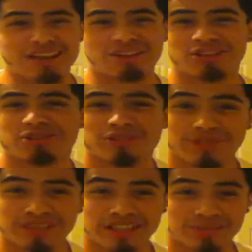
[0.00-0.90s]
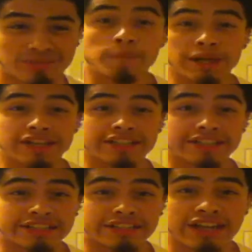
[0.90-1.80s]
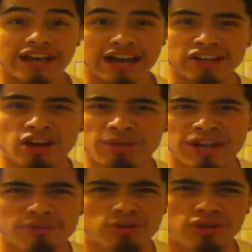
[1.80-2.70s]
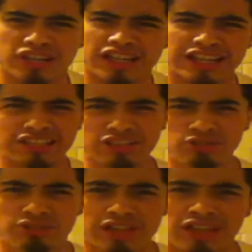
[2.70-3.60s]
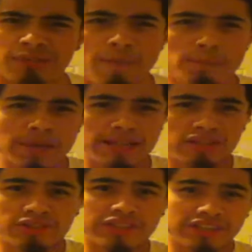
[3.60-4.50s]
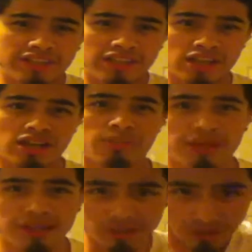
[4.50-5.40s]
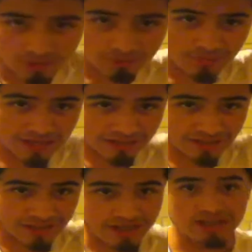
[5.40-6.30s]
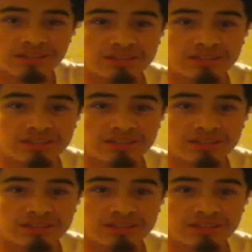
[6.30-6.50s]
I don't know what the fuck's happening. But uh, I know I'm kind of recording like in a new thing. My bed's over here. My door's back there.